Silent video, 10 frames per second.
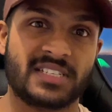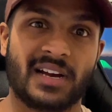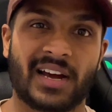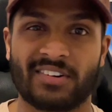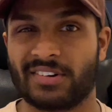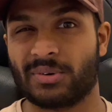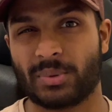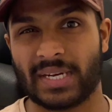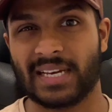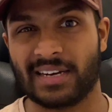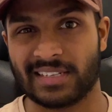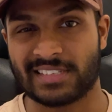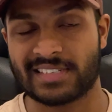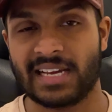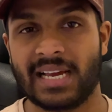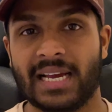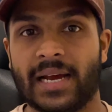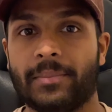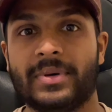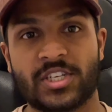a 120 hertz
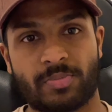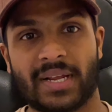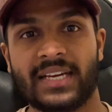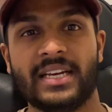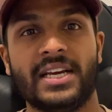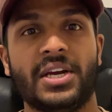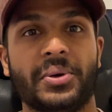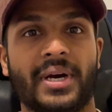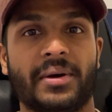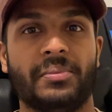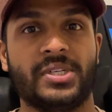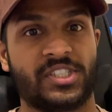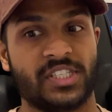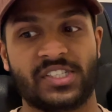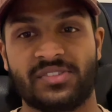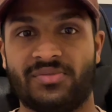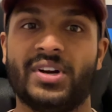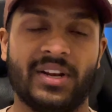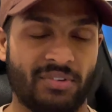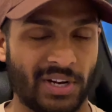display, which is
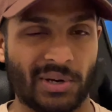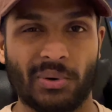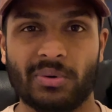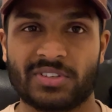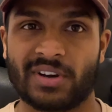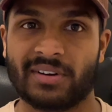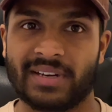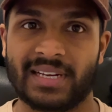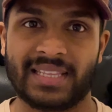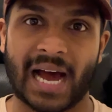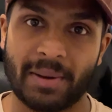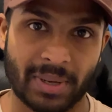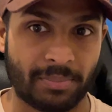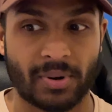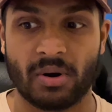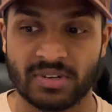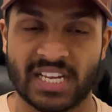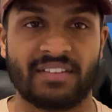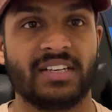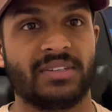really cool. So the iPad Pros
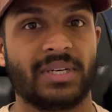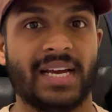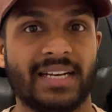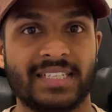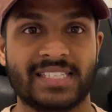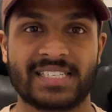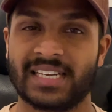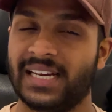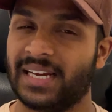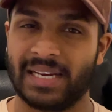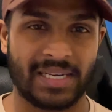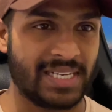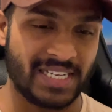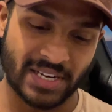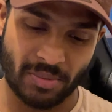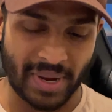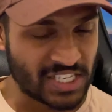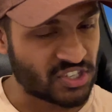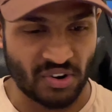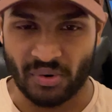have it, and it's
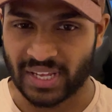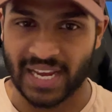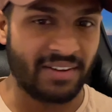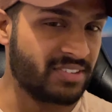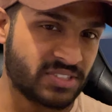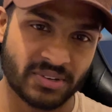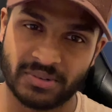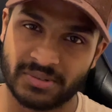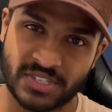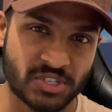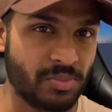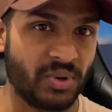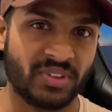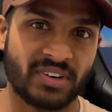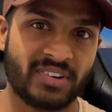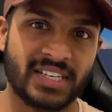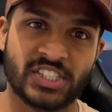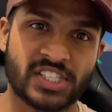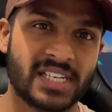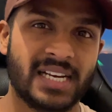makes scrolling ever so smoother, and
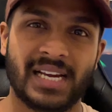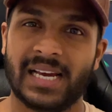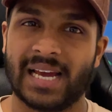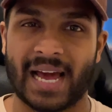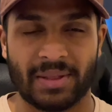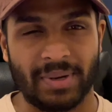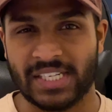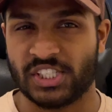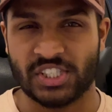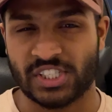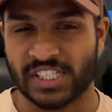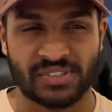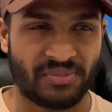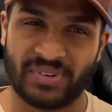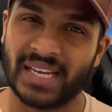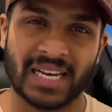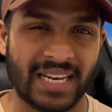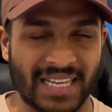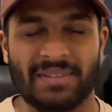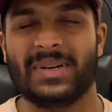just animations just feel a
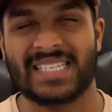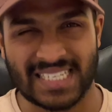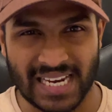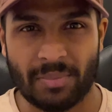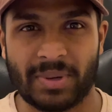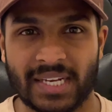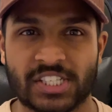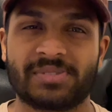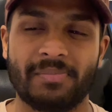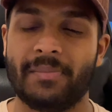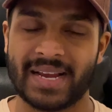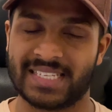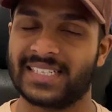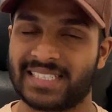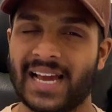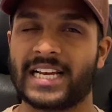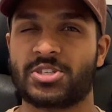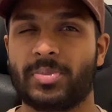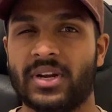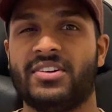little bit snappier. Just makes the entire
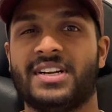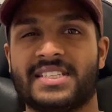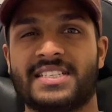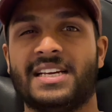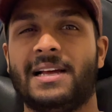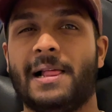experience